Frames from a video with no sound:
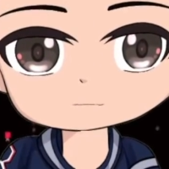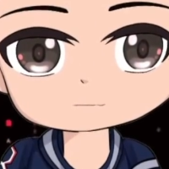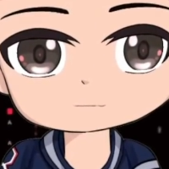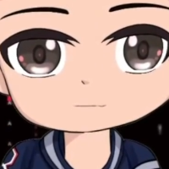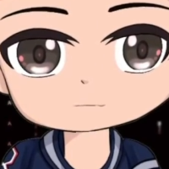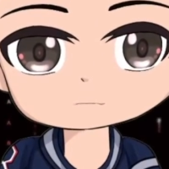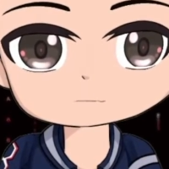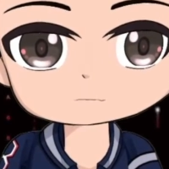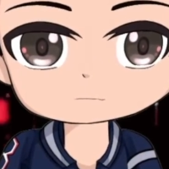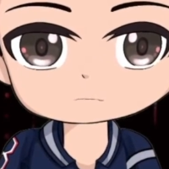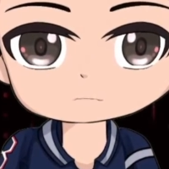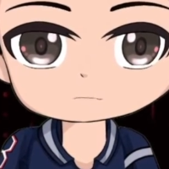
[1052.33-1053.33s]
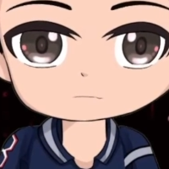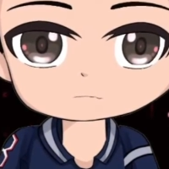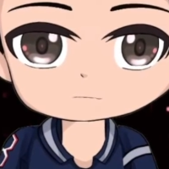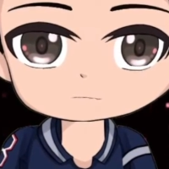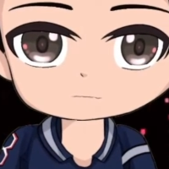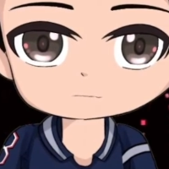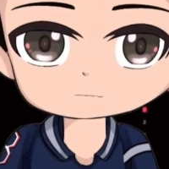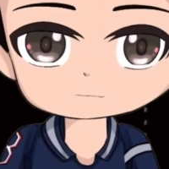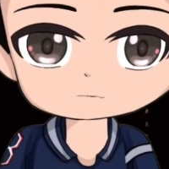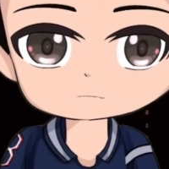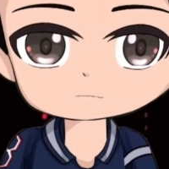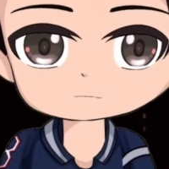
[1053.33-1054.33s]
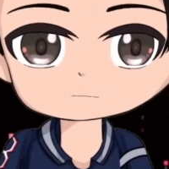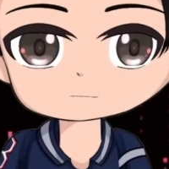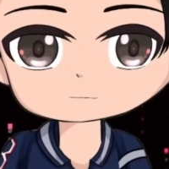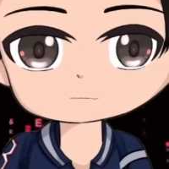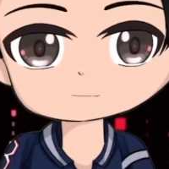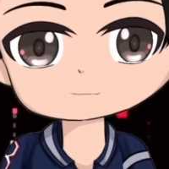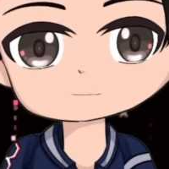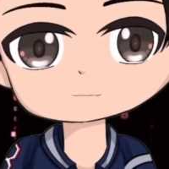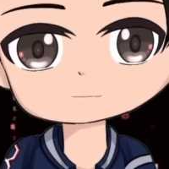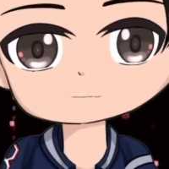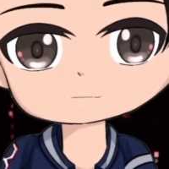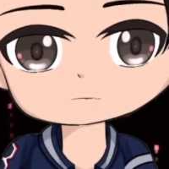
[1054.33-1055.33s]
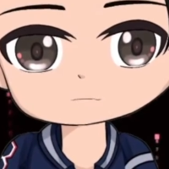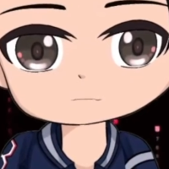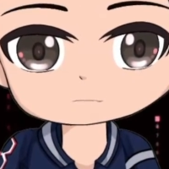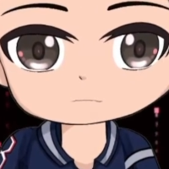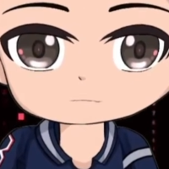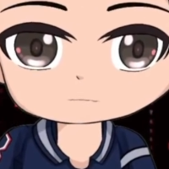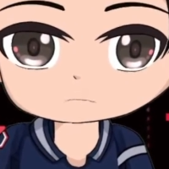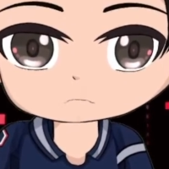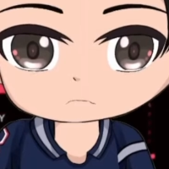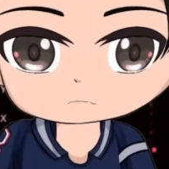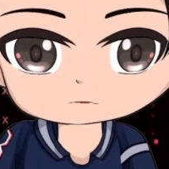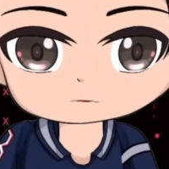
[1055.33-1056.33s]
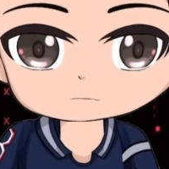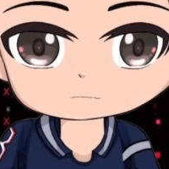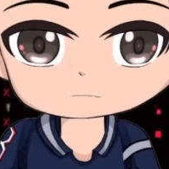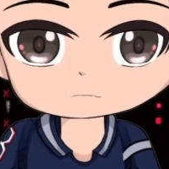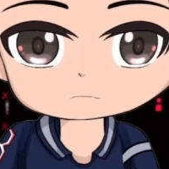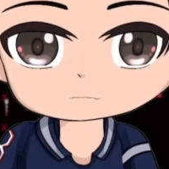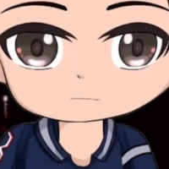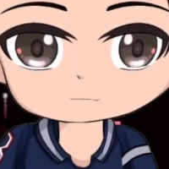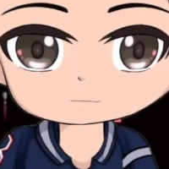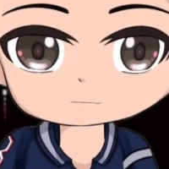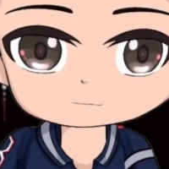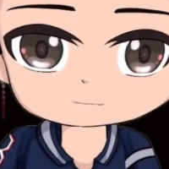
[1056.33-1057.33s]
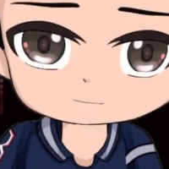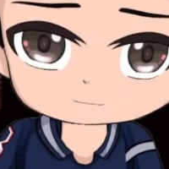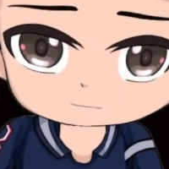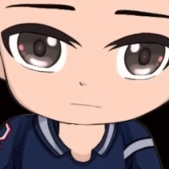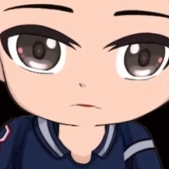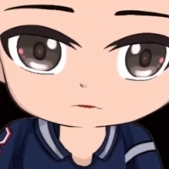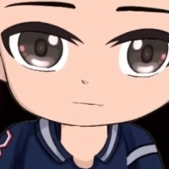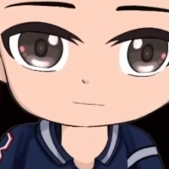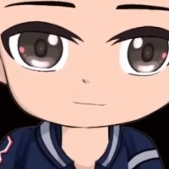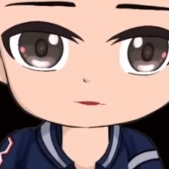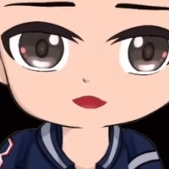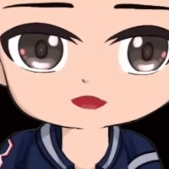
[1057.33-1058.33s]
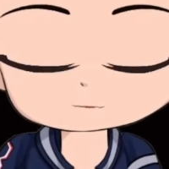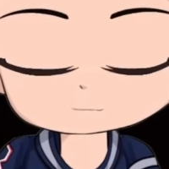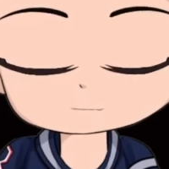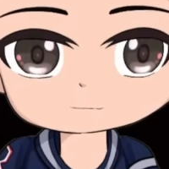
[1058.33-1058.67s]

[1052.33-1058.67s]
Don't get me wrong, to be fair, she looks good for her age, but again,